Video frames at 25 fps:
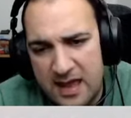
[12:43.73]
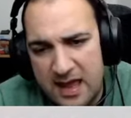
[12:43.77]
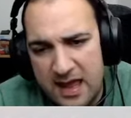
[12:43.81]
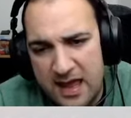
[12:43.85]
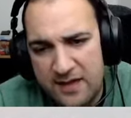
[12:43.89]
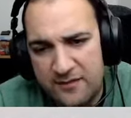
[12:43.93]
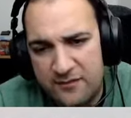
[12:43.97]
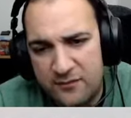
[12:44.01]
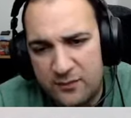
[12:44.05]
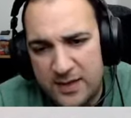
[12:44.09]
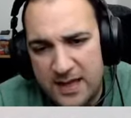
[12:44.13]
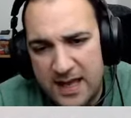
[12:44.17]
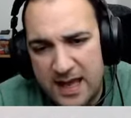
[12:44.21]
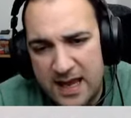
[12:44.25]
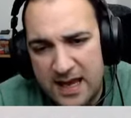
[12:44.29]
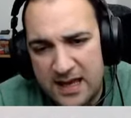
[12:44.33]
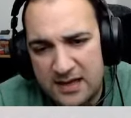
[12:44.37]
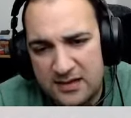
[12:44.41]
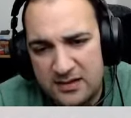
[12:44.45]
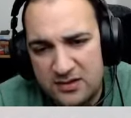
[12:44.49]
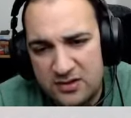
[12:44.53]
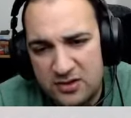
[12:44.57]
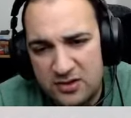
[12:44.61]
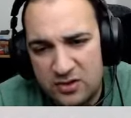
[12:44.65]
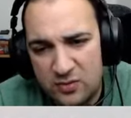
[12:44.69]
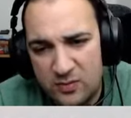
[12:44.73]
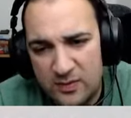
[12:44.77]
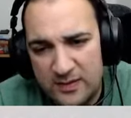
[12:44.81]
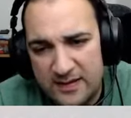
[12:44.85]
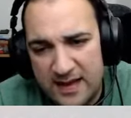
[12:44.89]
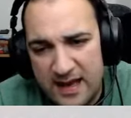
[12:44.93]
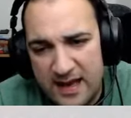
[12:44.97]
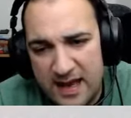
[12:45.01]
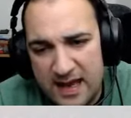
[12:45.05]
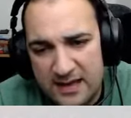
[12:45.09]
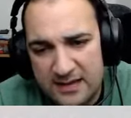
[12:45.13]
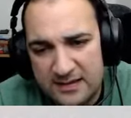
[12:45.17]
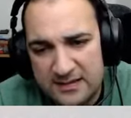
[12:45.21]
if we had 2
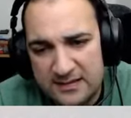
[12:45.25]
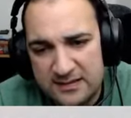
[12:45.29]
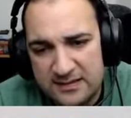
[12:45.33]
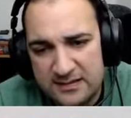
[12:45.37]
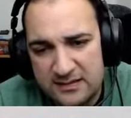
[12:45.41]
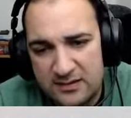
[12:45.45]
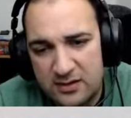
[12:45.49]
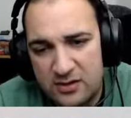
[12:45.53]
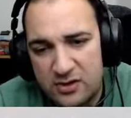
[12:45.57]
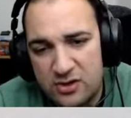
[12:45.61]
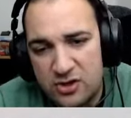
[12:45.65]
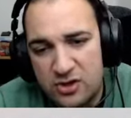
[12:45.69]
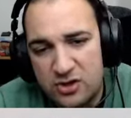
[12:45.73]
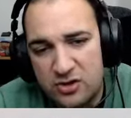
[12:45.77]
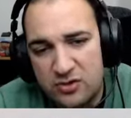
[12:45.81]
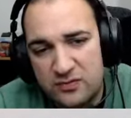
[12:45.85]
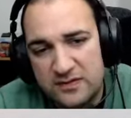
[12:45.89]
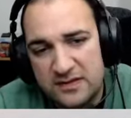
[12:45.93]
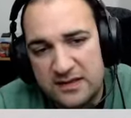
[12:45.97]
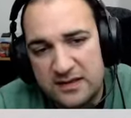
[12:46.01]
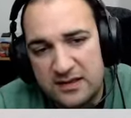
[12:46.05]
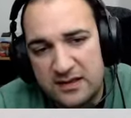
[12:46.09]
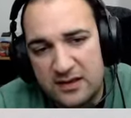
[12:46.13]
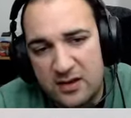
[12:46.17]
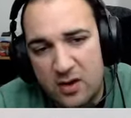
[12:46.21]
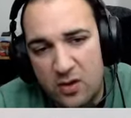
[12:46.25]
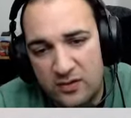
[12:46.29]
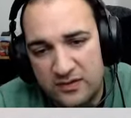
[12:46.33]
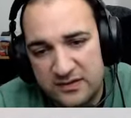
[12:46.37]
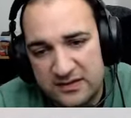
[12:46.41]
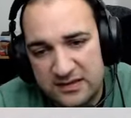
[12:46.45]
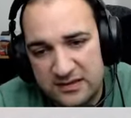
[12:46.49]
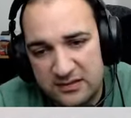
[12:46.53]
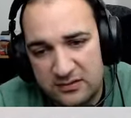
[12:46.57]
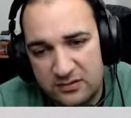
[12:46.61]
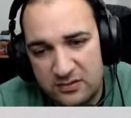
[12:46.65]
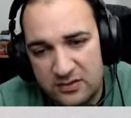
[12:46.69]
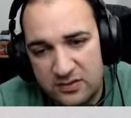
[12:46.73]
attacks using
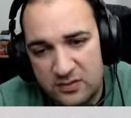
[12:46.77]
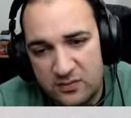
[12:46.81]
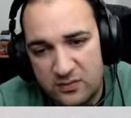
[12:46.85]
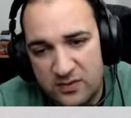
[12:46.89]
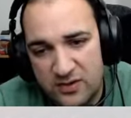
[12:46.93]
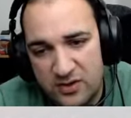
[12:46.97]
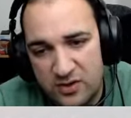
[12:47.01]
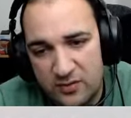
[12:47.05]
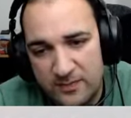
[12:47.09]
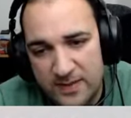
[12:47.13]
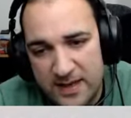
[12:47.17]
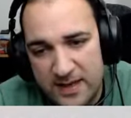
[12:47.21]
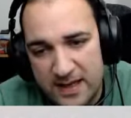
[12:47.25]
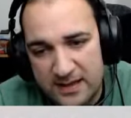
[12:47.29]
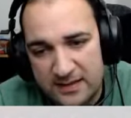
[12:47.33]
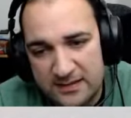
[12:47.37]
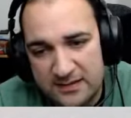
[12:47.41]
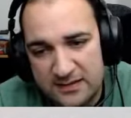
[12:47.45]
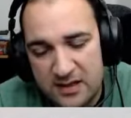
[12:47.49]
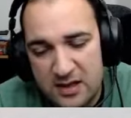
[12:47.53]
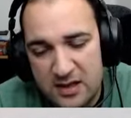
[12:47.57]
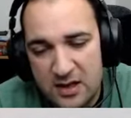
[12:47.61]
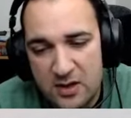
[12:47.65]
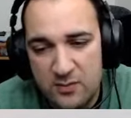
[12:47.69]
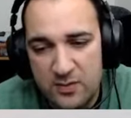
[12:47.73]
Onslaught with your picks,